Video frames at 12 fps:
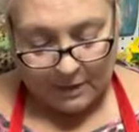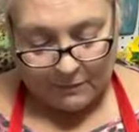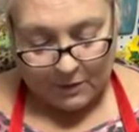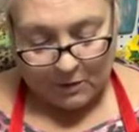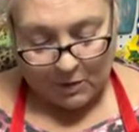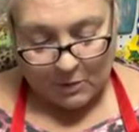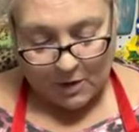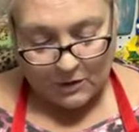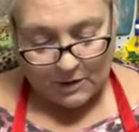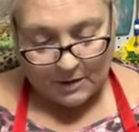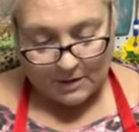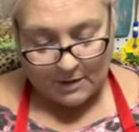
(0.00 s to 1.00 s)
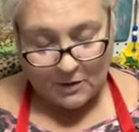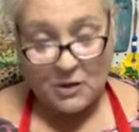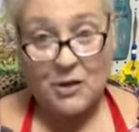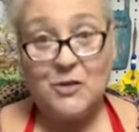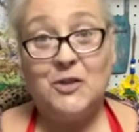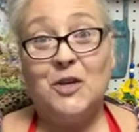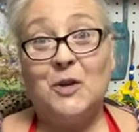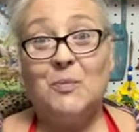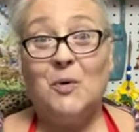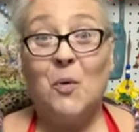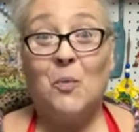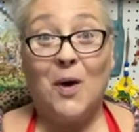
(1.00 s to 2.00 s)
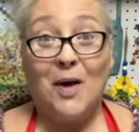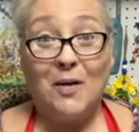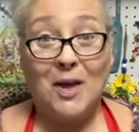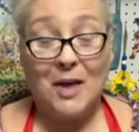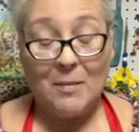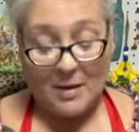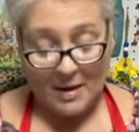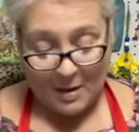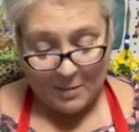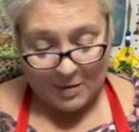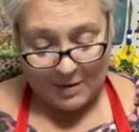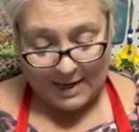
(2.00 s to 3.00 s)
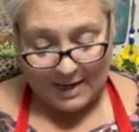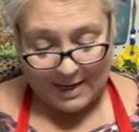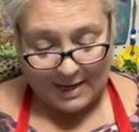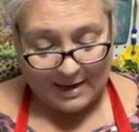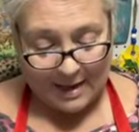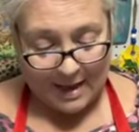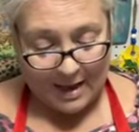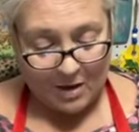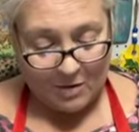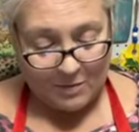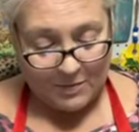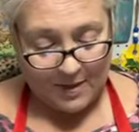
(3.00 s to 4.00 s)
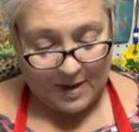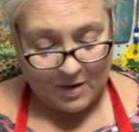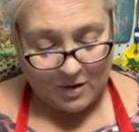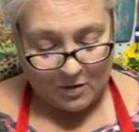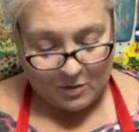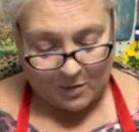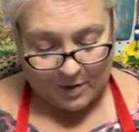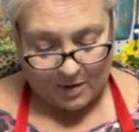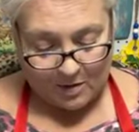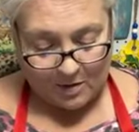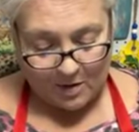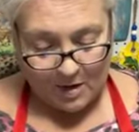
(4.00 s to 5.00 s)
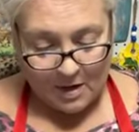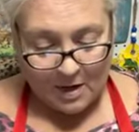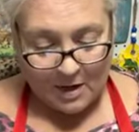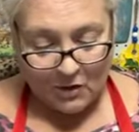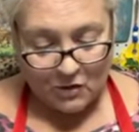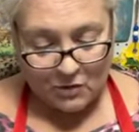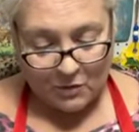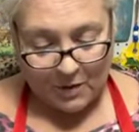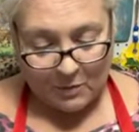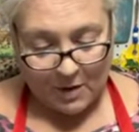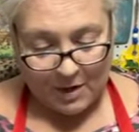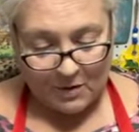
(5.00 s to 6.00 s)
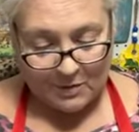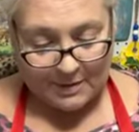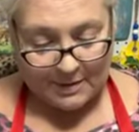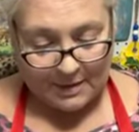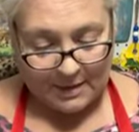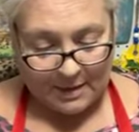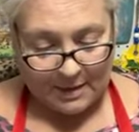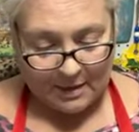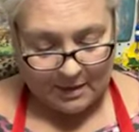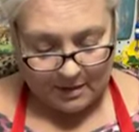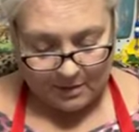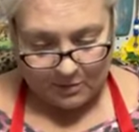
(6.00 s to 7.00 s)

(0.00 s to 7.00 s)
If you are watching this on YouTube, welcome. Come on in. I hope that you will enjoy what you see.